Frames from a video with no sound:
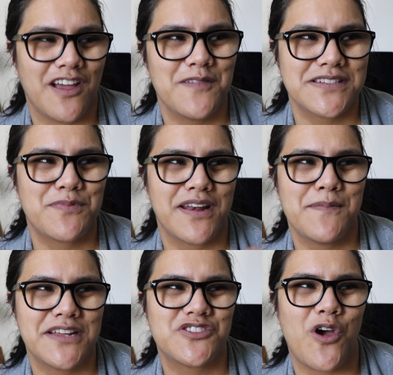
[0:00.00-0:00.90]
I was pretty
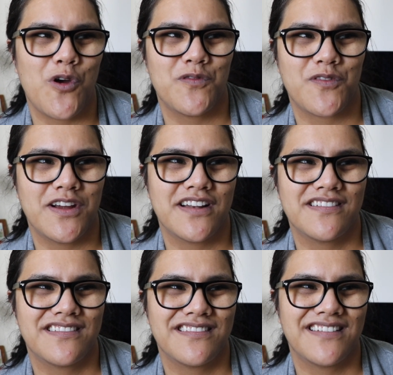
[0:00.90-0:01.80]
much over it
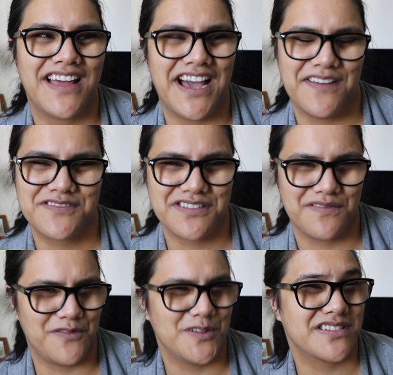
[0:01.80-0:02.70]
after
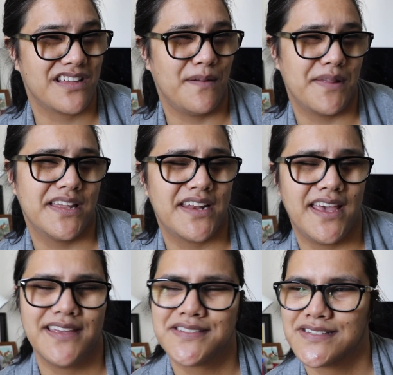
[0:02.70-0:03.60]
the first couple of
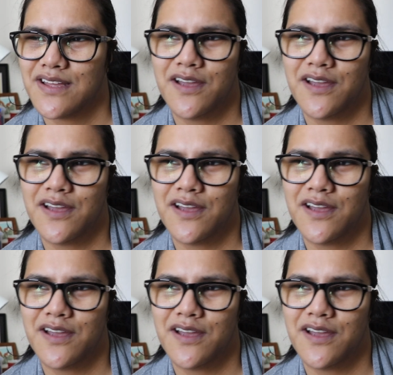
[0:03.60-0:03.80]
days.